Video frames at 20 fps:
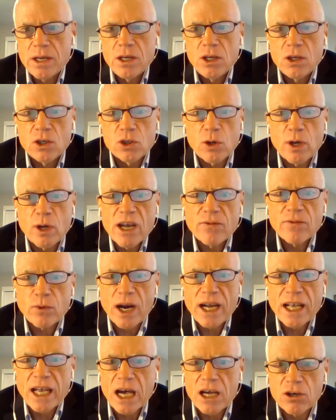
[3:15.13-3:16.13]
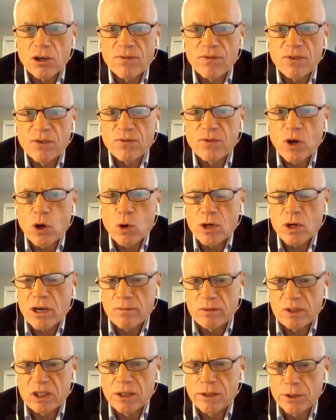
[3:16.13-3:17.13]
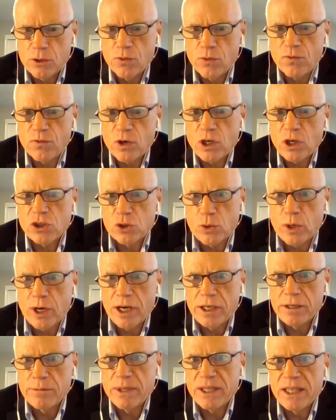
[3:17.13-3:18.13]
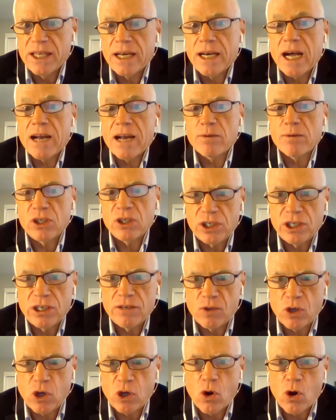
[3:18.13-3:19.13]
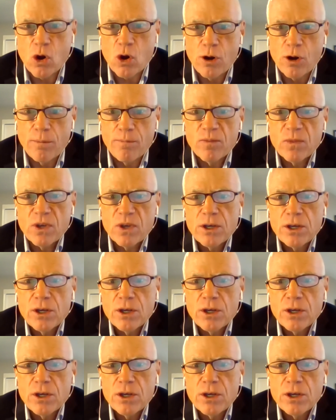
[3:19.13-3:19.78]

So after I got off the phone, I was a little frustrated, but then I received a call